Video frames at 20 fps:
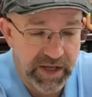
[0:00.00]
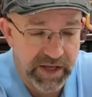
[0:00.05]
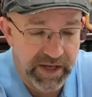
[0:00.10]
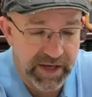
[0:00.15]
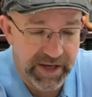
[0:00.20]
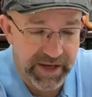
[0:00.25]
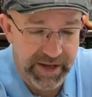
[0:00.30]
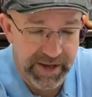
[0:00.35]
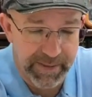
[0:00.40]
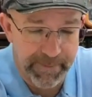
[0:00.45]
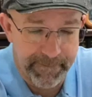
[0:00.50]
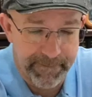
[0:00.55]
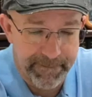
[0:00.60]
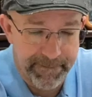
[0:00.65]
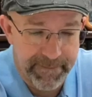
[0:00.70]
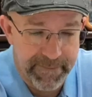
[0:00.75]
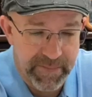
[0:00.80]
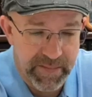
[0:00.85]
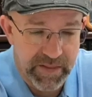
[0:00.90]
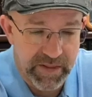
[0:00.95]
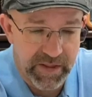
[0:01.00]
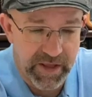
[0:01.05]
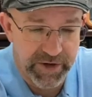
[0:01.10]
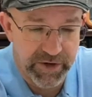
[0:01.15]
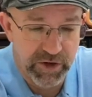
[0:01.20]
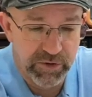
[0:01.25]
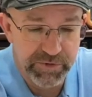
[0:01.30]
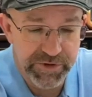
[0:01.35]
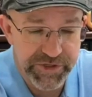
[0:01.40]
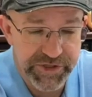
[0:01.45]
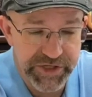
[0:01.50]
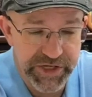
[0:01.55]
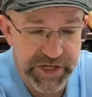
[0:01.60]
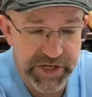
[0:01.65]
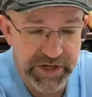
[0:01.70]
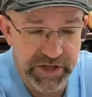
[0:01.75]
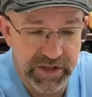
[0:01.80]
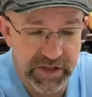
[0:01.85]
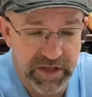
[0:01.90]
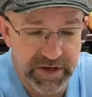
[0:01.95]
I know we're
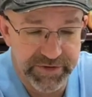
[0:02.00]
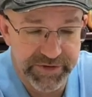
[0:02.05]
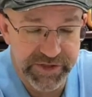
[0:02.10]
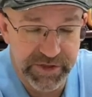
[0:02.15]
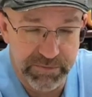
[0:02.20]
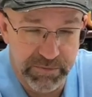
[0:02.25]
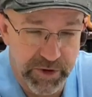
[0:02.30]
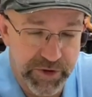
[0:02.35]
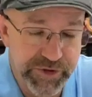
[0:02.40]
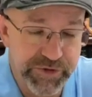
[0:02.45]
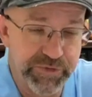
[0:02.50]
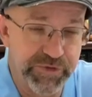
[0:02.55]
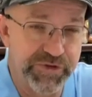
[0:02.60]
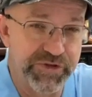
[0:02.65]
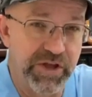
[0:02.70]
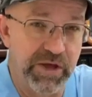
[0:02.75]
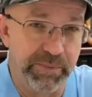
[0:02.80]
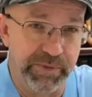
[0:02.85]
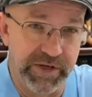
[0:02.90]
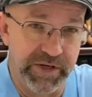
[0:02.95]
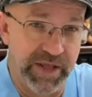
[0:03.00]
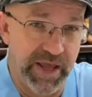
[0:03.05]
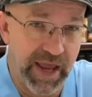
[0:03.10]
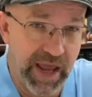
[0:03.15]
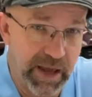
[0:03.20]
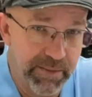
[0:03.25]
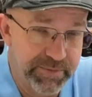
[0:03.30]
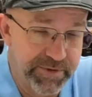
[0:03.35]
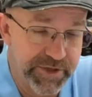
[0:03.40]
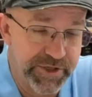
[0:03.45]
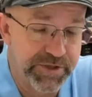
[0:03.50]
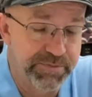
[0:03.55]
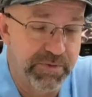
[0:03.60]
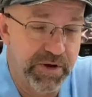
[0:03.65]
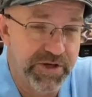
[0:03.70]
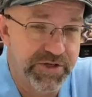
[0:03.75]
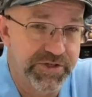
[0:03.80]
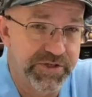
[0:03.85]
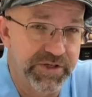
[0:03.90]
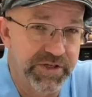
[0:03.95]
seeing a lot of tumultuous stuff being to happen,
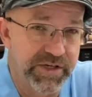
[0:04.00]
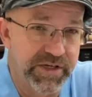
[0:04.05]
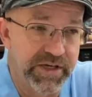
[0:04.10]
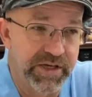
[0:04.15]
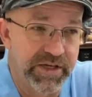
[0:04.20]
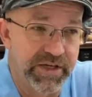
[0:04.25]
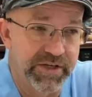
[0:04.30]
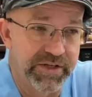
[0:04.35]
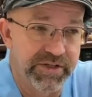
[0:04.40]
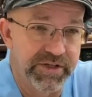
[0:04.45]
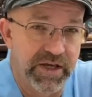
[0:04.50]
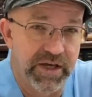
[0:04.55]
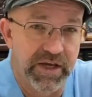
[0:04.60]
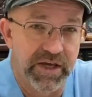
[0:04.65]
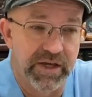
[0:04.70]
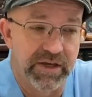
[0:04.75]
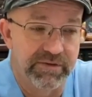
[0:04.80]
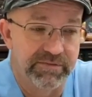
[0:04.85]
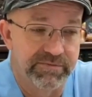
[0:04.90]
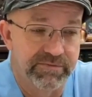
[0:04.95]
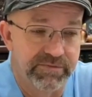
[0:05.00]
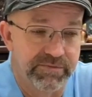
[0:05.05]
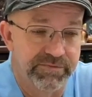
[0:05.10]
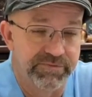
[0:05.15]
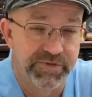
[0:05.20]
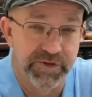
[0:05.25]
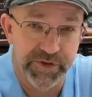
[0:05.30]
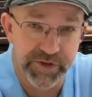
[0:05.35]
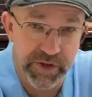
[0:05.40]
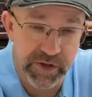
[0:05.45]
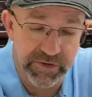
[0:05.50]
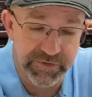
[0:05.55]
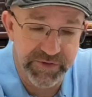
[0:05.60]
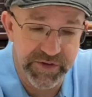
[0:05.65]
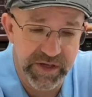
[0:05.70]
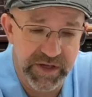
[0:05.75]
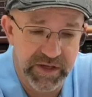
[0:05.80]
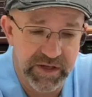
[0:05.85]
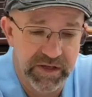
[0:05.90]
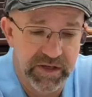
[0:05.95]
especially in
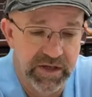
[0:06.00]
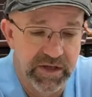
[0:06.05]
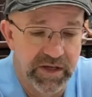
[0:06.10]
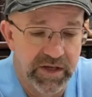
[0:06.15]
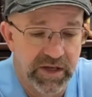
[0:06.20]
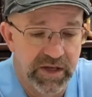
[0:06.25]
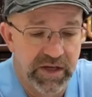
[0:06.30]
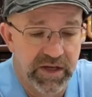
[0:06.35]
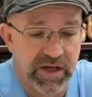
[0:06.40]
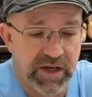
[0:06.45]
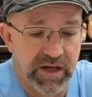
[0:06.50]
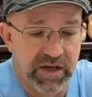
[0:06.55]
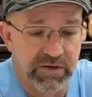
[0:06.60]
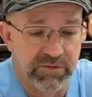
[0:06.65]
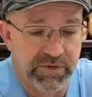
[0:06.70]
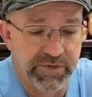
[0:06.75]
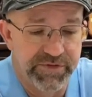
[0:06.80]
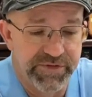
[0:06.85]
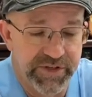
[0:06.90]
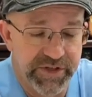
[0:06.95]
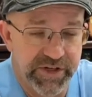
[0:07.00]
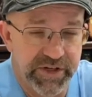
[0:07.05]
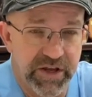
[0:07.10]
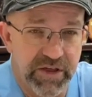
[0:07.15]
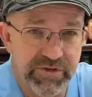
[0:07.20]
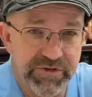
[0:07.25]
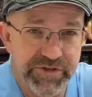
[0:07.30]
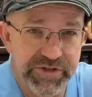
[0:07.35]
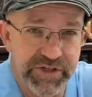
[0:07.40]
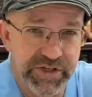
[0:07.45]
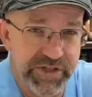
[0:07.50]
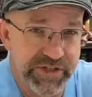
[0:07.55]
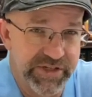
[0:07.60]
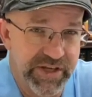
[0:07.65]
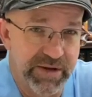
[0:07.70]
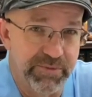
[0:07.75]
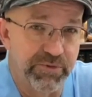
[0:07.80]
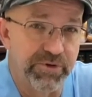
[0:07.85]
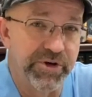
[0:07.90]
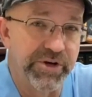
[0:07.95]
Philadelphia. We've seen in other cities,
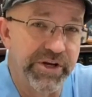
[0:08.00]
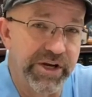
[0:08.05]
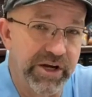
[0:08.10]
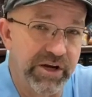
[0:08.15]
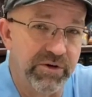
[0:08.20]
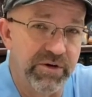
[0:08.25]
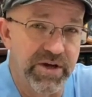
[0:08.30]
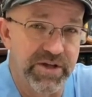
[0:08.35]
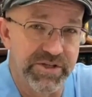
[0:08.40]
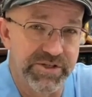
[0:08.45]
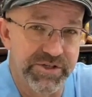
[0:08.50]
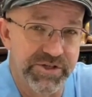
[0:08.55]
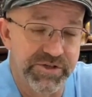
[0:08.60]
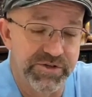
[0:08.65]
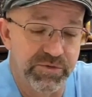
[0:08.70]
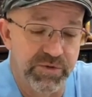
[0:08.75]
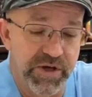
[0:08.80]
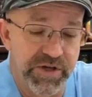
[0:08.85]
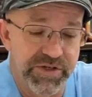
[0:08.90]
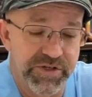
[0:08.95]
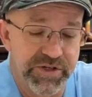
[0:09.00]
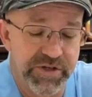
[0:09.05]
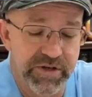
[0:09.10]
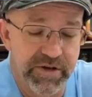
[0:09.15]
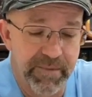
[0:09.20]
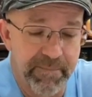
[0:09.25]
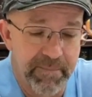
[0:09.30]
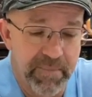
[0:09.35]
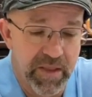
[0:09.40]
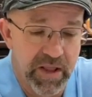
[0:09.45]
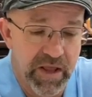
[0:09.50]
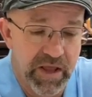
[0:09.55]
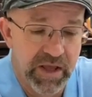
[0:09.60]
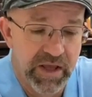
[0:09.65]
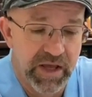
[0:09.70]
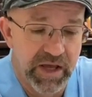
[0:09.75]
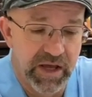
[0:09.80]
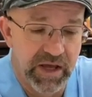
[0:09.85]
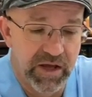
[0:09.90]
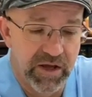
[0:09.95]
San Bernardino had a situation.
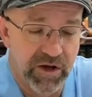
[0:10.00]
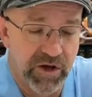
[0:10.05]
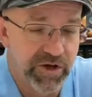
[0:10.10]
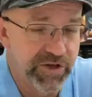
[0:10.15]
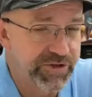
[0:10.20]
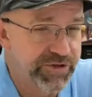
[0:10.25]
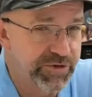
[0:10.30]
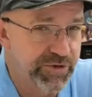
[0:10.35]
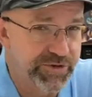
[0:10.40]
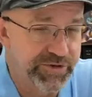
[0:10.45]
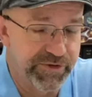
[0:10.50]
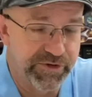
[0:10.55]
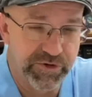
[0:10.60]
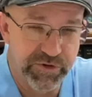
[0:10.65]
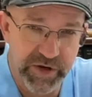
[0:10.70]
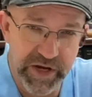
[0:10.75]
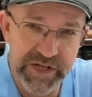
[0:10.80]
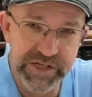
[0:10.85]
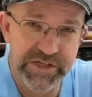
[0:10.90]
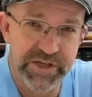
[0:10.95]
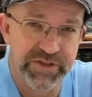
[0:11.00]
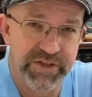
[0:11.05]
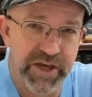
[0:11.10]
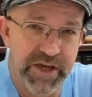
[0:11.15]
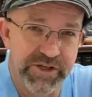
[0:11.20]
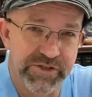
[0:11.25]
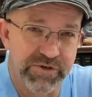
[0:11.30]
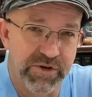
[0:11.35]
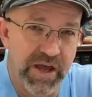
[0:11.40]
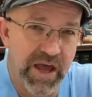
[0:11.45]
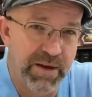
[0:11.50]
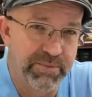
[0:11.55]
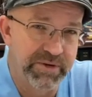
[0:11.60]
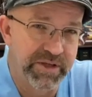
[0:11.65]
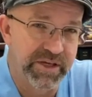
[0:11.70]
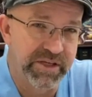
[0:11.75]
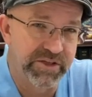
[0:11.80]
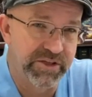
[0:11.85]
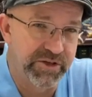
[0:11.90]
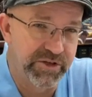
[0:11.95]
All sorts of crazy things are
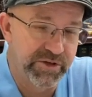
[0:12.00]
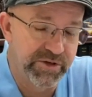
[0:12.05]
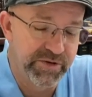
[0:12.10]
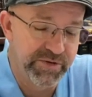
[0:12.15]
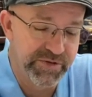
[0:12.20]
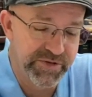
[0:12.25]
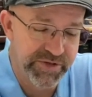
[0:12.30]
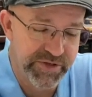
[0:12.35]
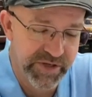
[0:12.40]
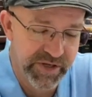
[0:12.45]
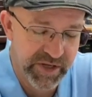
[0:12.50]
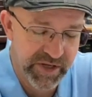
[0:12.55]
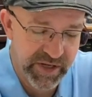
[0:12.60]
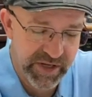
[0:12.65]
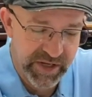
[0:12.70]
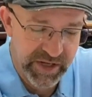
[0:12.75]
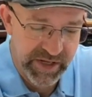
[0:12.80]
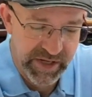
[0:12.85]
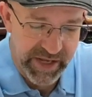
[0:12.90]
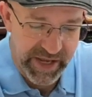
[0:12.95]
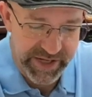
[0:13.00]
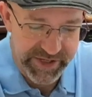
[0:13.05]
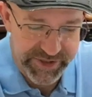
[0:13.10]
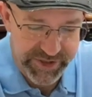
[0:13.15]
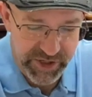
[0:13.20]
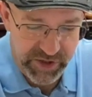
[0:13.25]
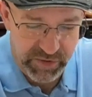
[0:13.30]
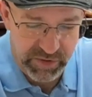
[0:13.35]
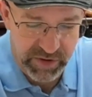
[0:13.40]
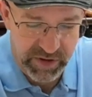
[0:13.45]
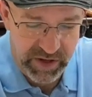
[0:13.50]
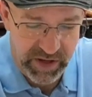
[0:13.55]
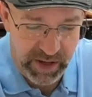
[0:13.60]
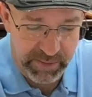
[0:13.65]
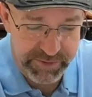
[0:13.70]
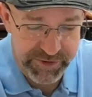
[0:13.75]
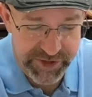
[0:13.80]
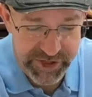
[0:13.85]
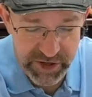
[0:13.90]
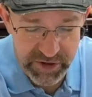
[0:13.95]
happening in the news. And so
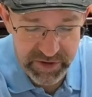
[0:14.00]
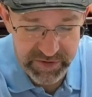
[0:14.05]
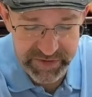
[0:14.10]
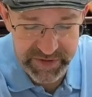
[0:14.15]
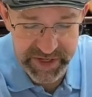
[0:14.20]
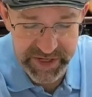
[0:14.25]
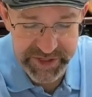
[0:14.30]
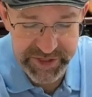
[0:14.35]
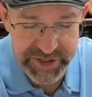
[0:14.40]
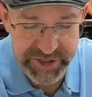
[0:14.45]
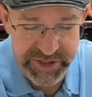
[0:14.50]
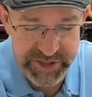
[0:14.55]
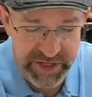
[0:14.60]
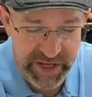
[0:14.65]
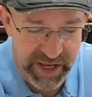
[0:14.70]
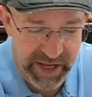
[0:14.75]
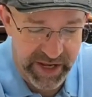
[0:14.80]
I'm sharing this.